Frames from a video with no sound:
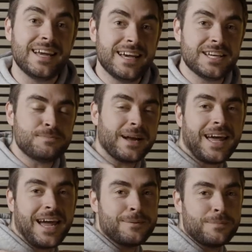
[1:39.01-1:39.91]
Here's my
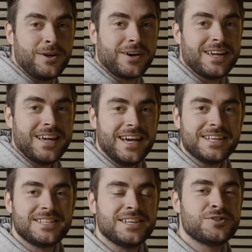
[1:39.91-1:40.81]
cape. Look, it
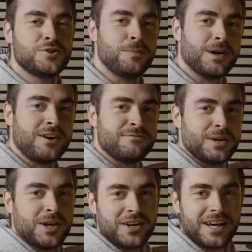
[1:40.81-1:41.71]
says super
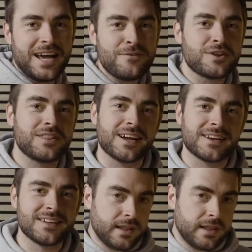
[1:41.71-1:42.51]
government on it and everything.